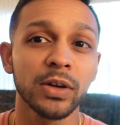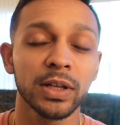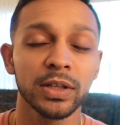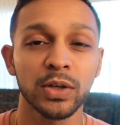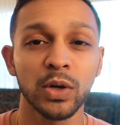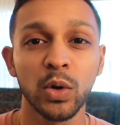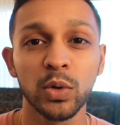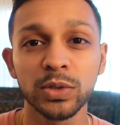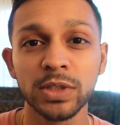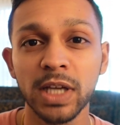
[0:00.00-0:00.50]
at
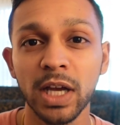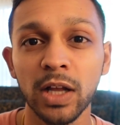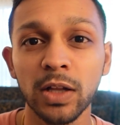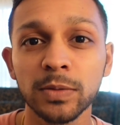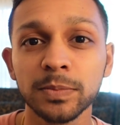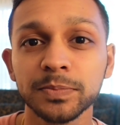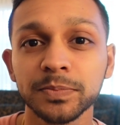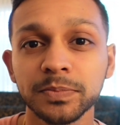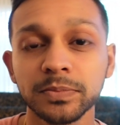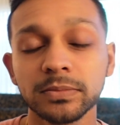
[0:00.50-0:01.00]
the
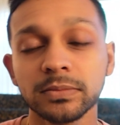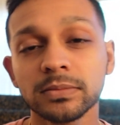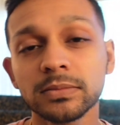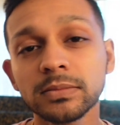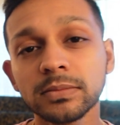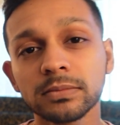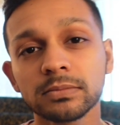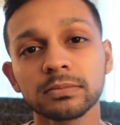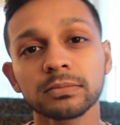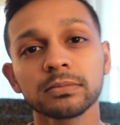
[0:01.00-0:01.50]
hotel.
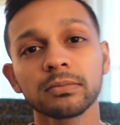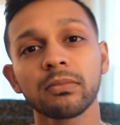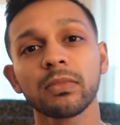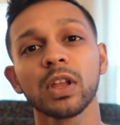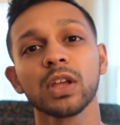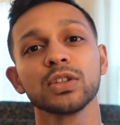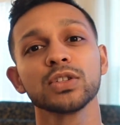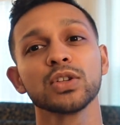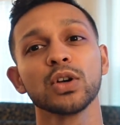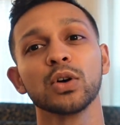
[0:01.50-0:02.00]

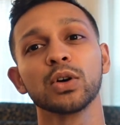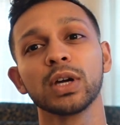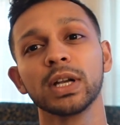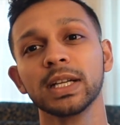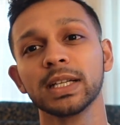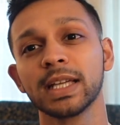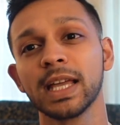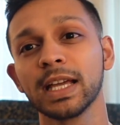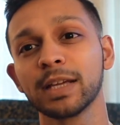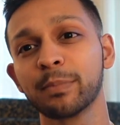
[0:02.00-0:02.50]
So
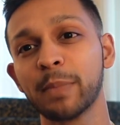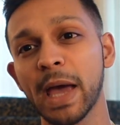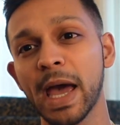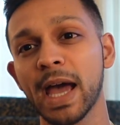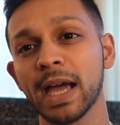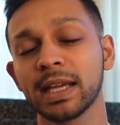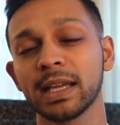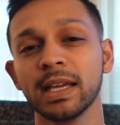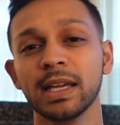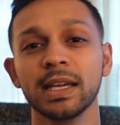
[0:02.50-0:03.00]
gonna kick
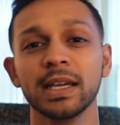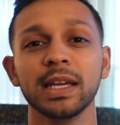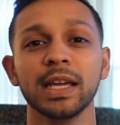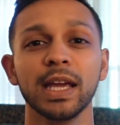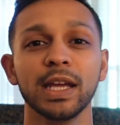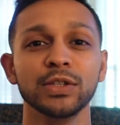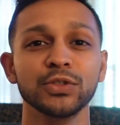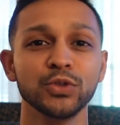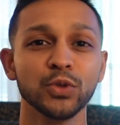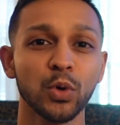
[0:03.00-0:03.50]
back,
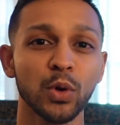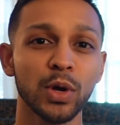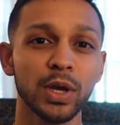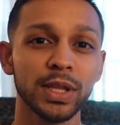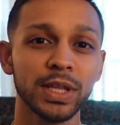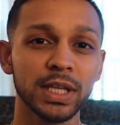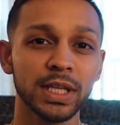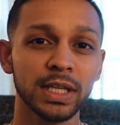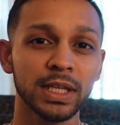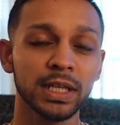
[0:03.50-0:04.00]

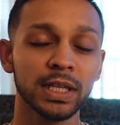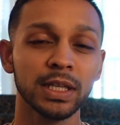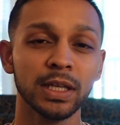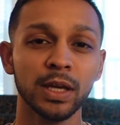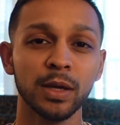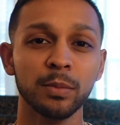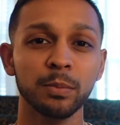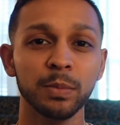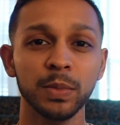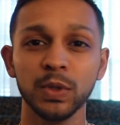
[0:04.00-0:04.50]
enjoy the
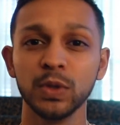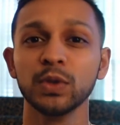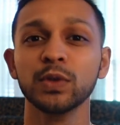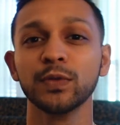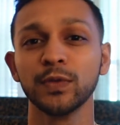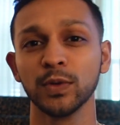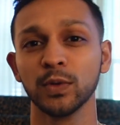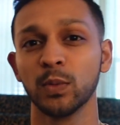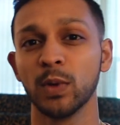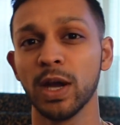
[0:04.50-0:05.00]

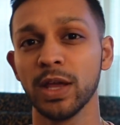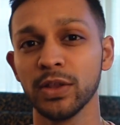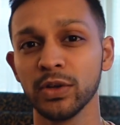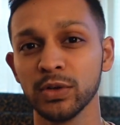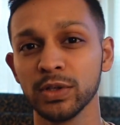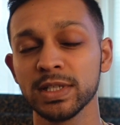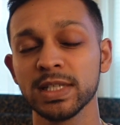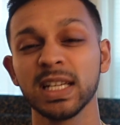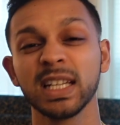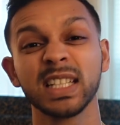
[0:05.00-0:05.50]
beautiful
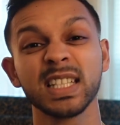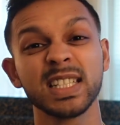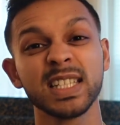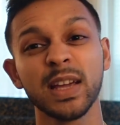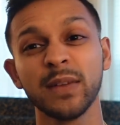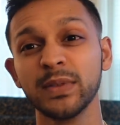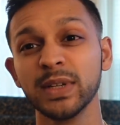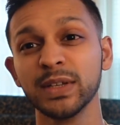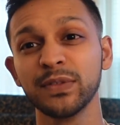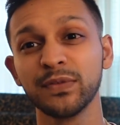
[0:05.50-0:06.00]
weather. It's like
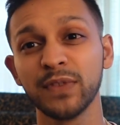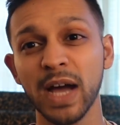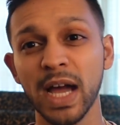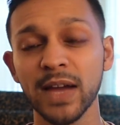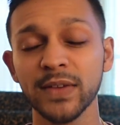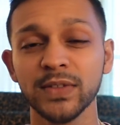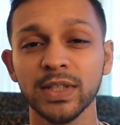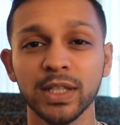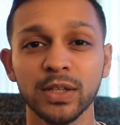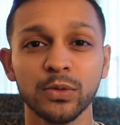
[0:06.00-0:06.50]

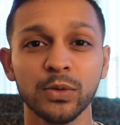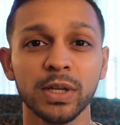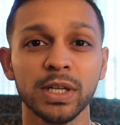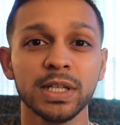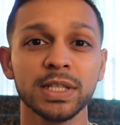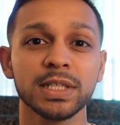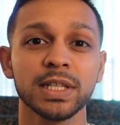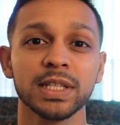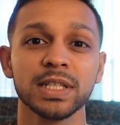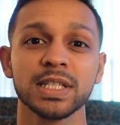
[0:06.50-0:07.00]
75
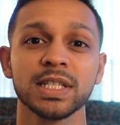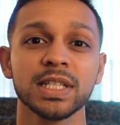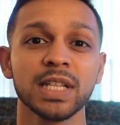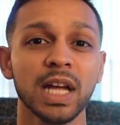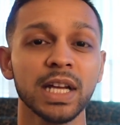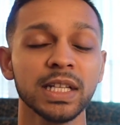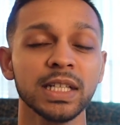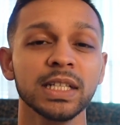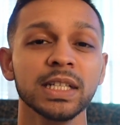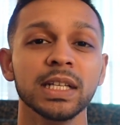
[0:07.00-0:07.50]
degrees and
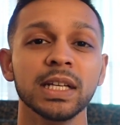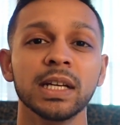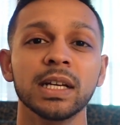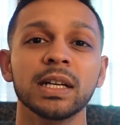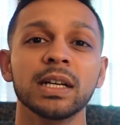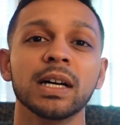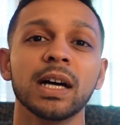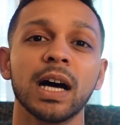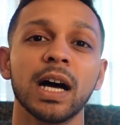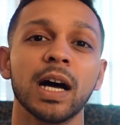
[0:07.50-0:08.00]
sunny.
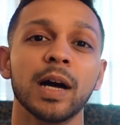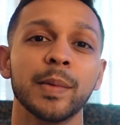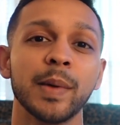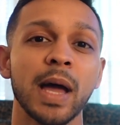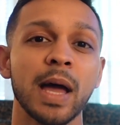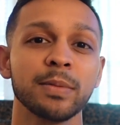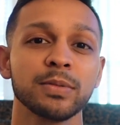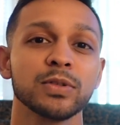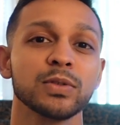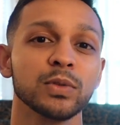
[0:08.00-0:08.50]
Uh,
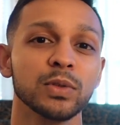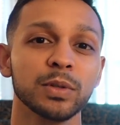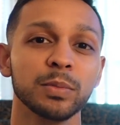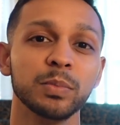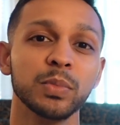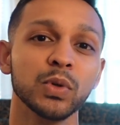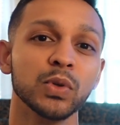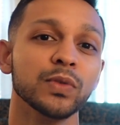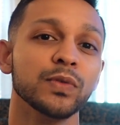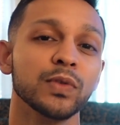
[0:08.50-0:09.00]
absolutely
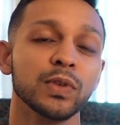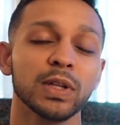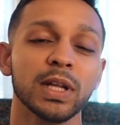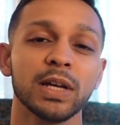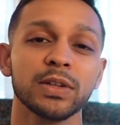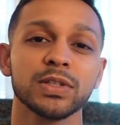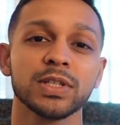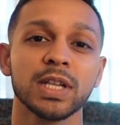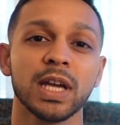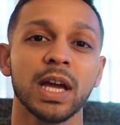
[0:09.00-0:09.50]
beautiful
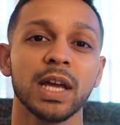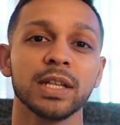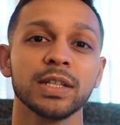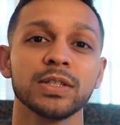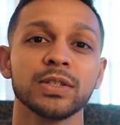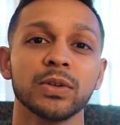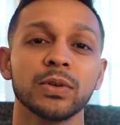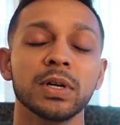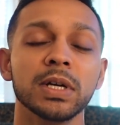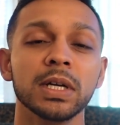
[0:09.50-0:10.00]
outside.
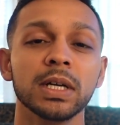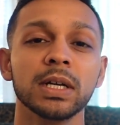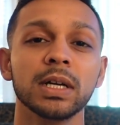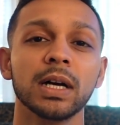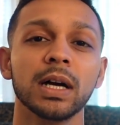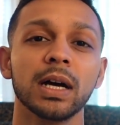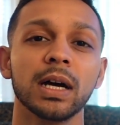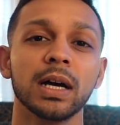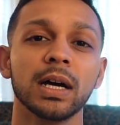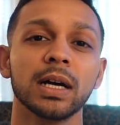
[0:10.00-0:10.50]
So
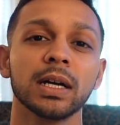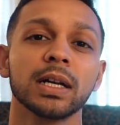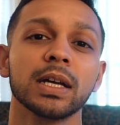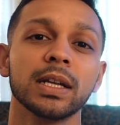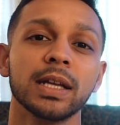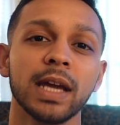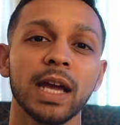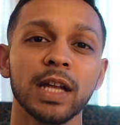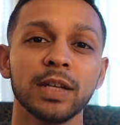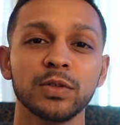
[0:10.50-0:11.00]
uh,
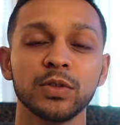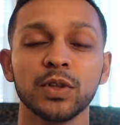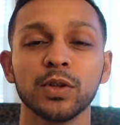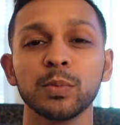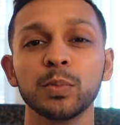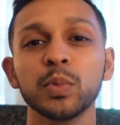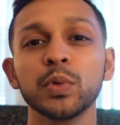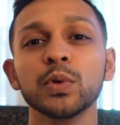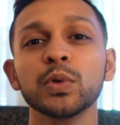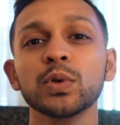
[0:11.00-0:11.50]
gonna head to
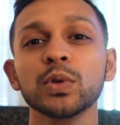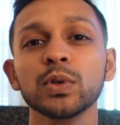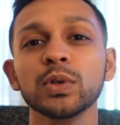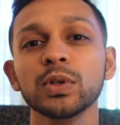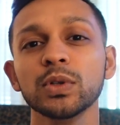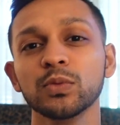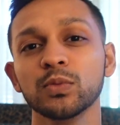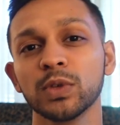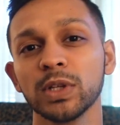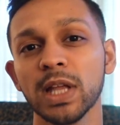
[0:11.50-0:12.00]
the
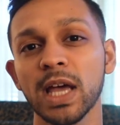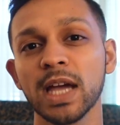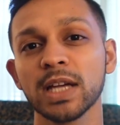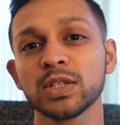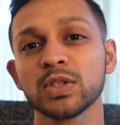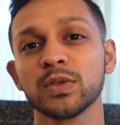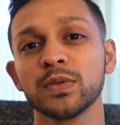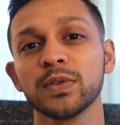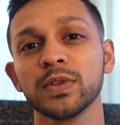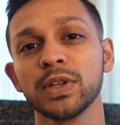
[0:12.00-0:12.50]
pool,
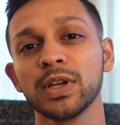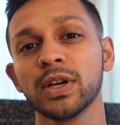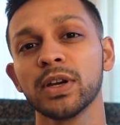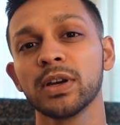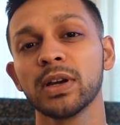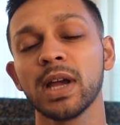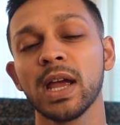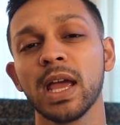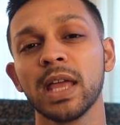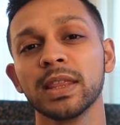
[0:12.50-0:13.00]
relax over
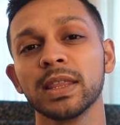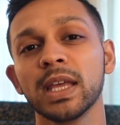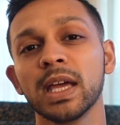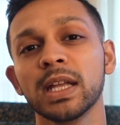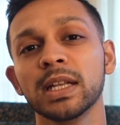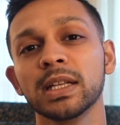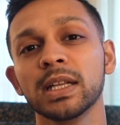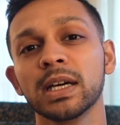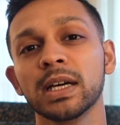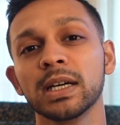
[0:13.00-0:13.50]
there, and
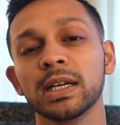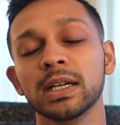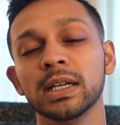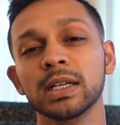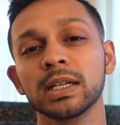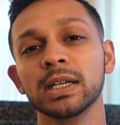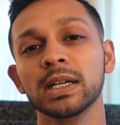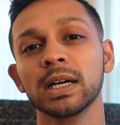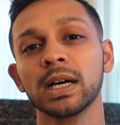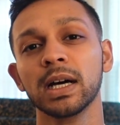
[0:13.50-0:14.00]
then uh,
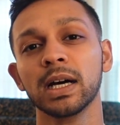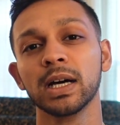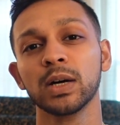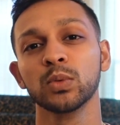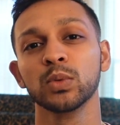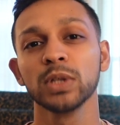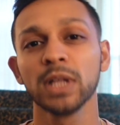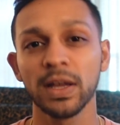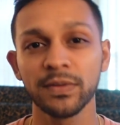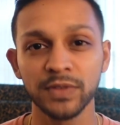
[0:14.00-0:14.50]
uh
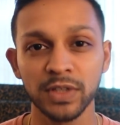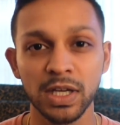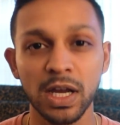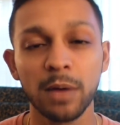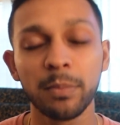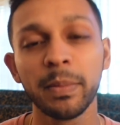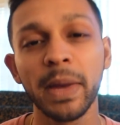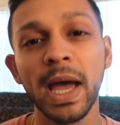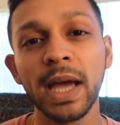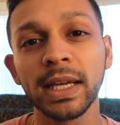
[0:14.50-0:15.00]
we'll have to
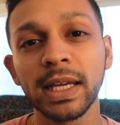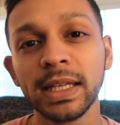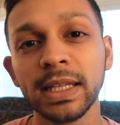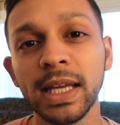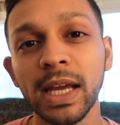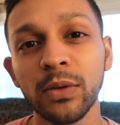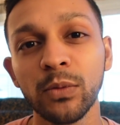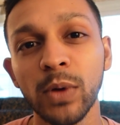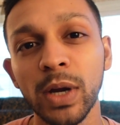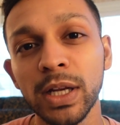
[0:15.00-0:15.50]
come back and
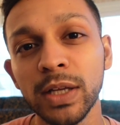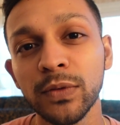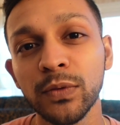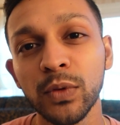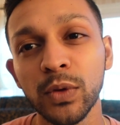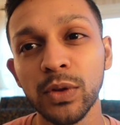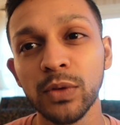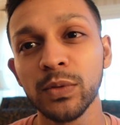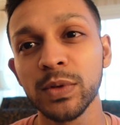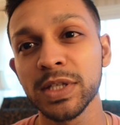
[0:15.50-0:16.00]
get ready
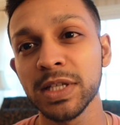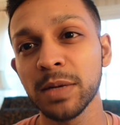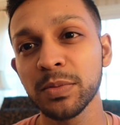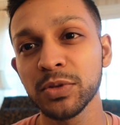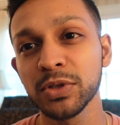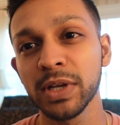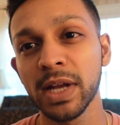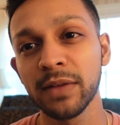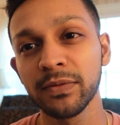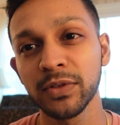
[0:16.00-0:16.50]
for the
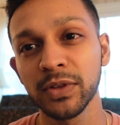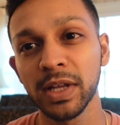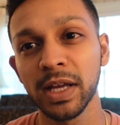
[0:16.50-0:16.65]
reception after